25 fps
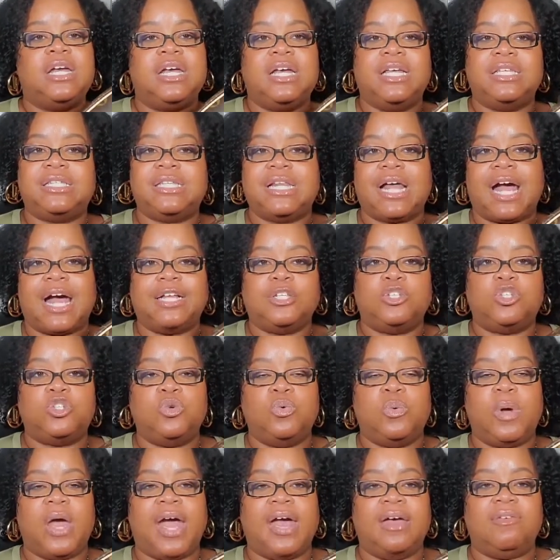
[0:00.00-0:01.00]
It's not
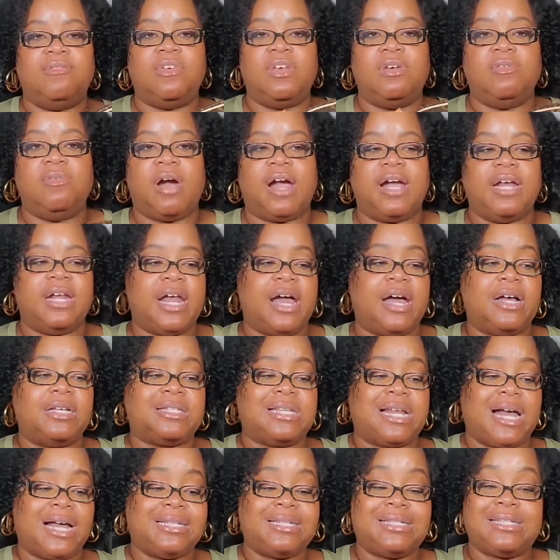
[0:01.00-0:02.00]
too heavy right now.
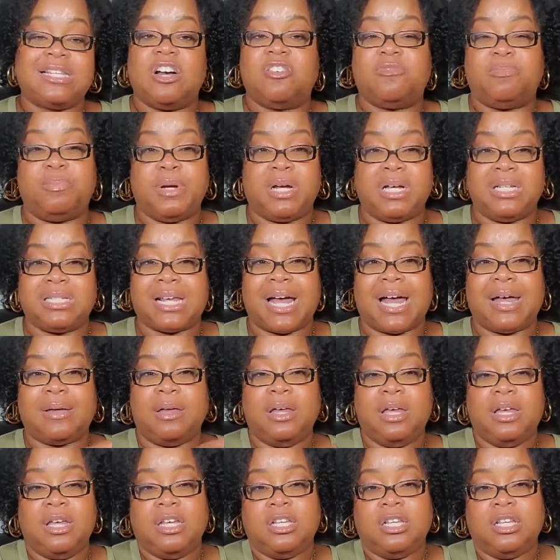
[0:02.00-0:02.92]
It's not stuffed because I